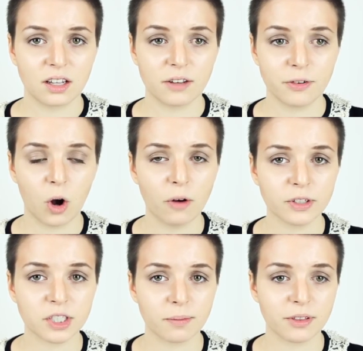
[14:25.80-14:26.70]
if you're
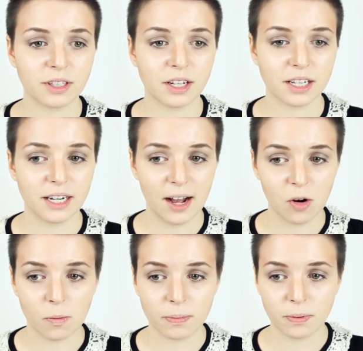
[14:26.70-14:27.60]
offered something that can
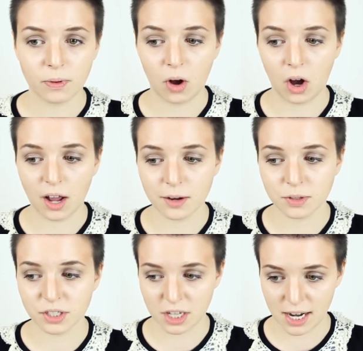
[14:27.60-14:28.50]
help i
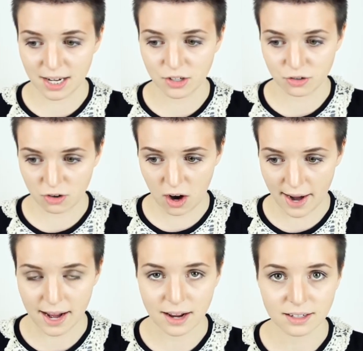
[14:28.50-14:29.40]
would say
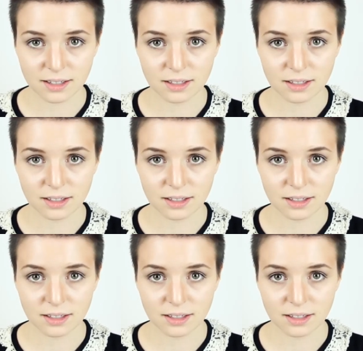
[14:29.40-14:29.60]
try